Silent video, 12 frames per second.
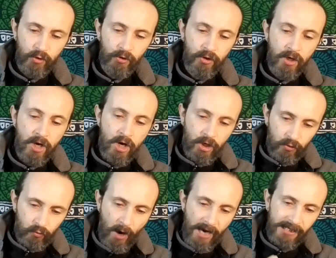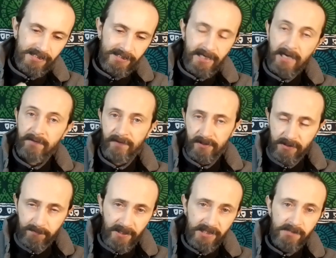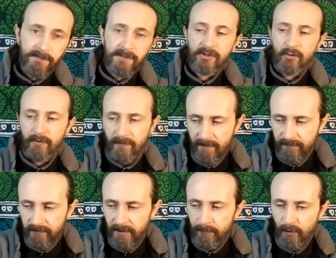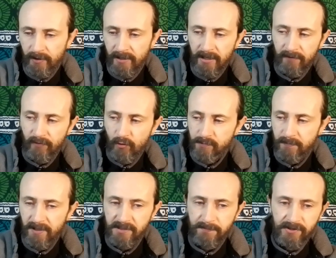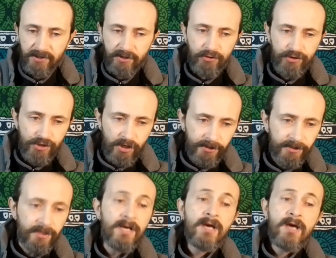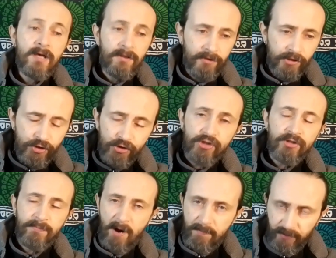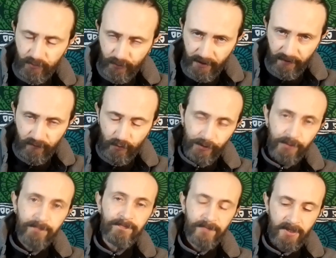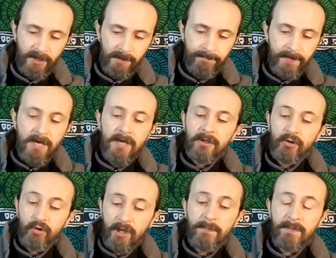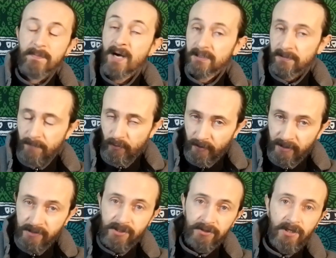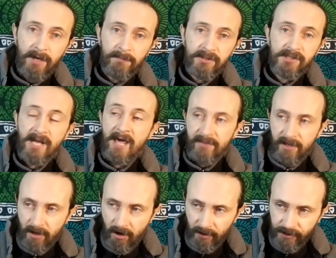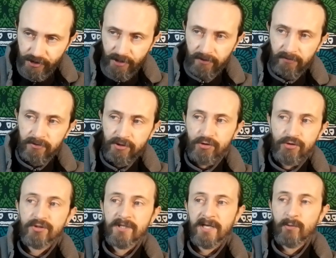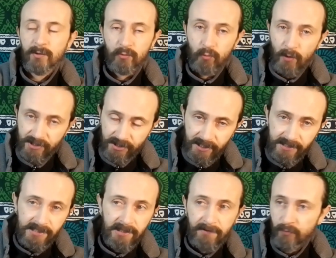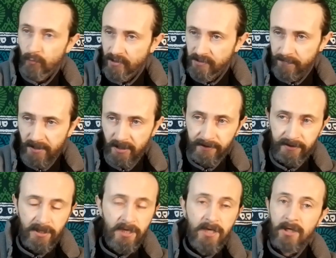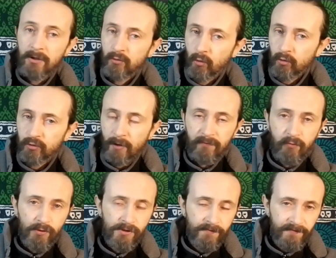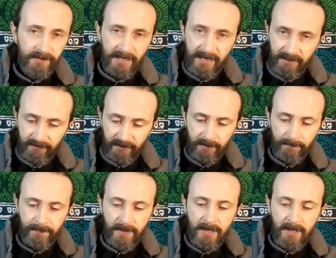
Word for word: Moon, Rising and Venus placements. So if you have Libra in any of those placements in your chart, this is just a popular reading for you. Okay, do keep in mind that my readings are timeless and they are general, so just take what resonates, leave the rest behind. Don't try to force or fit anything.